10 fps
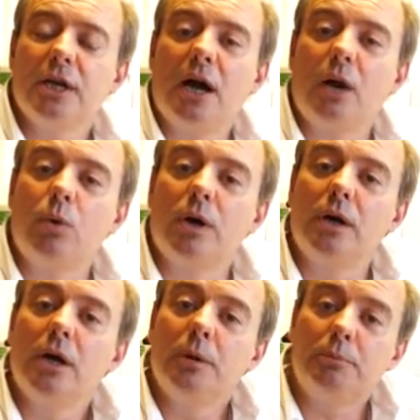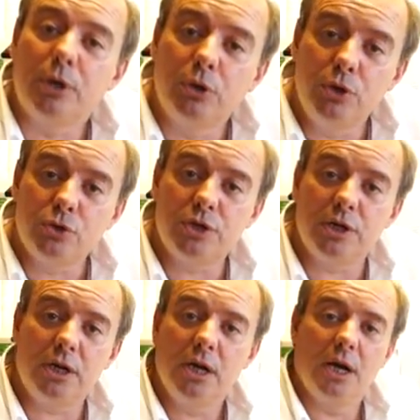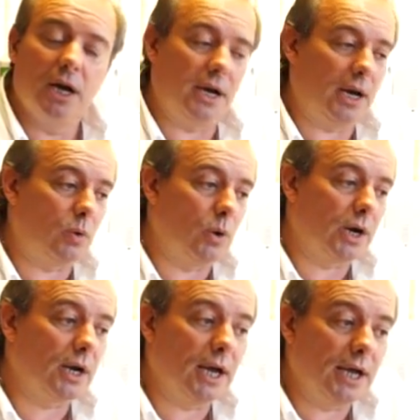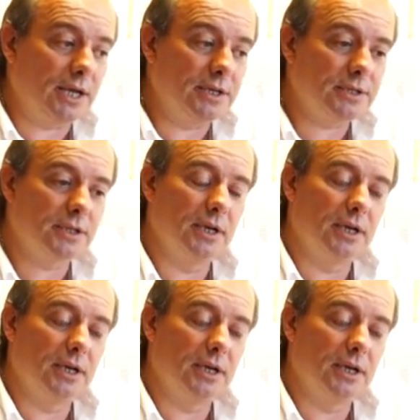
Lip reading: our producer and our clients